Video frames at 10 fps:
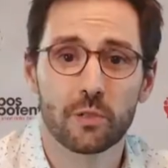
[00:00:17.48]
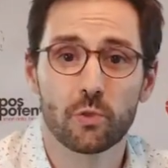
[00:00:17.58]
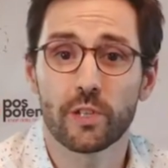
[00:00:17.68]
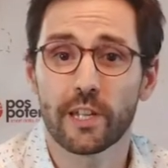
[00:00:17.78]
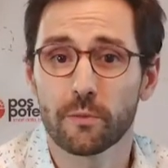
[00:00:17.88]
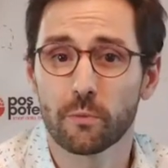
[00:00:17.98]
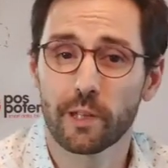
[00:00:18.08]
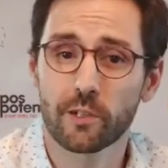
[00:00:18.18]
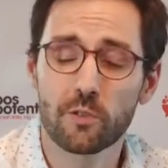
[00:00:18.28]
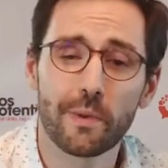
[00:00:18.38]
Today we're
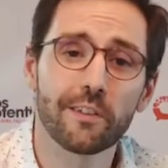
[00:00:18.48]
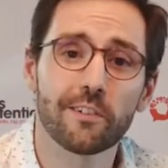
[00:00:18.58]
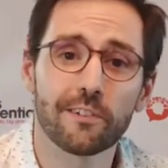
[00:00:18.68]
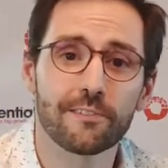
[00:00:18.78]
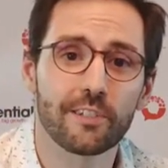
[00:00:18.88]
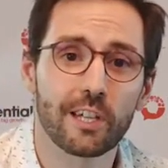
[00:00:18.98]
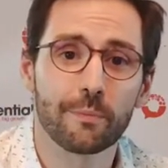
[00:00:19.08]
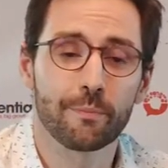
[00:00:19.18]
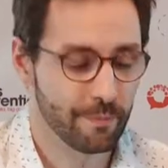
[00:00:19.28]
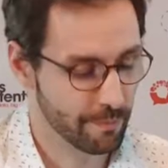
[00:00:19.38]
going to spend a little
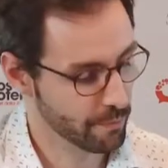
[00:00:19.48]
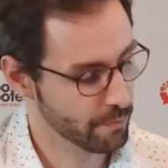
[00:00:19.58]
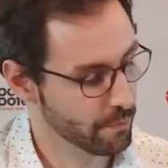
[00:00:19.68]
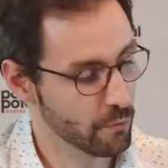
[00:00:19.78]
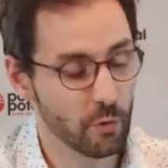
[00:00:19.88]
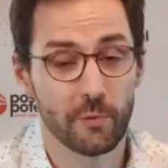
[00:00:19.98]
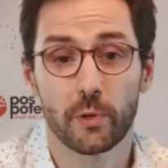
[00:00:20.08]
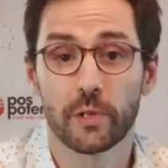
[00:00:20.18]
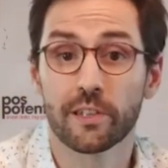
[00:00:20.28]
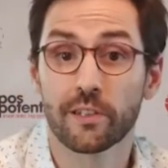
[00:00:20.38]
time
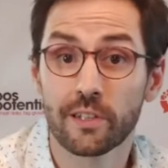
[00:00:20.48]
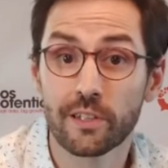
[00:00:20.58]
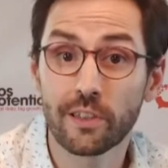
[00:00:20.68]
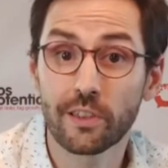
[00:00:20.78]
reviewing